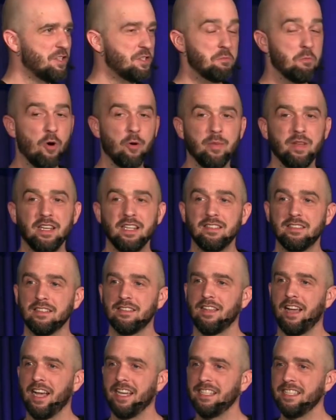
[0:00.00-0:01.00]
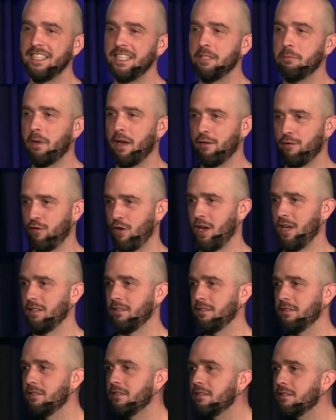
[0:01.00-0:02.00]
this moment and he says, I need my
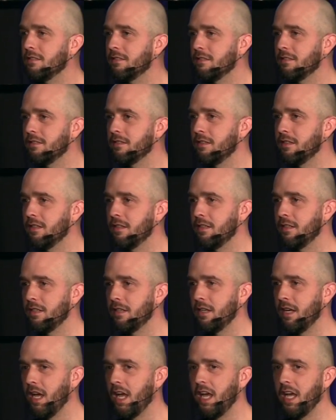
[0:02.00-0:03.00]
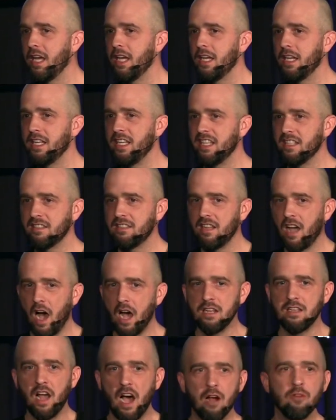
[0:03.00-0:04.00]
friends. He has
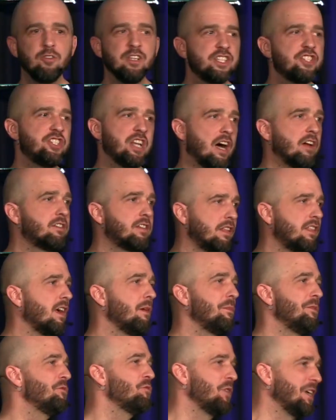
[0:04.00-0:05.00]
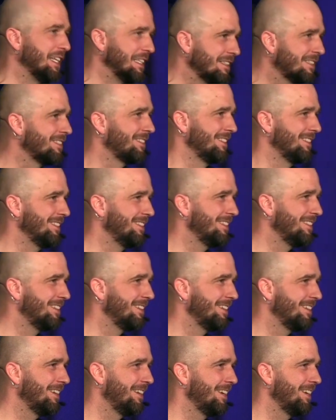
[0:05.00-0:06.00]
not reached out to them in weeks.
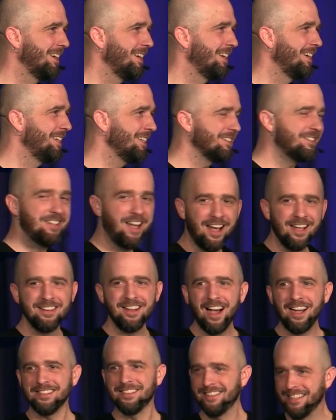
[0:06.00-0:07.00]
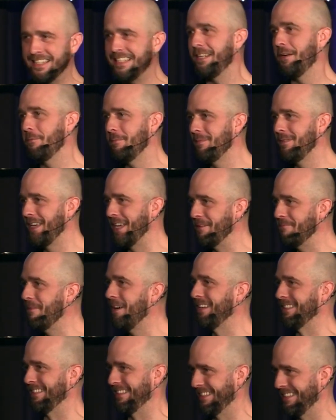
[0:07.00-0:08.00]
He has not seen them in
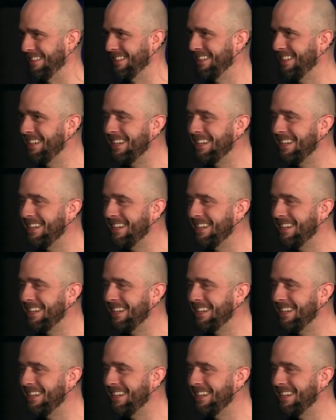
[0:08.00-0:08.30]
months.